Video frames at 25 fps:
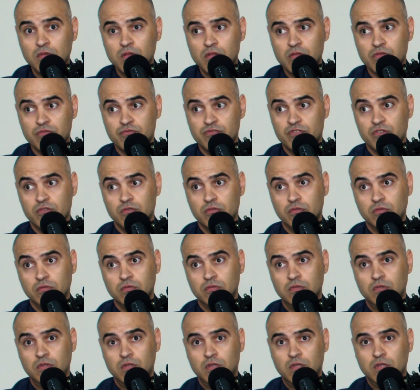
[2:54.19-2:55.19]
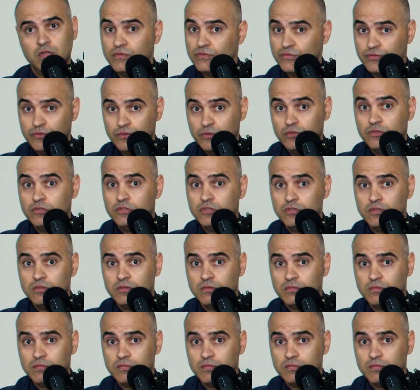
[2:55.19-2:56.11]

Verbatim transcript: through food,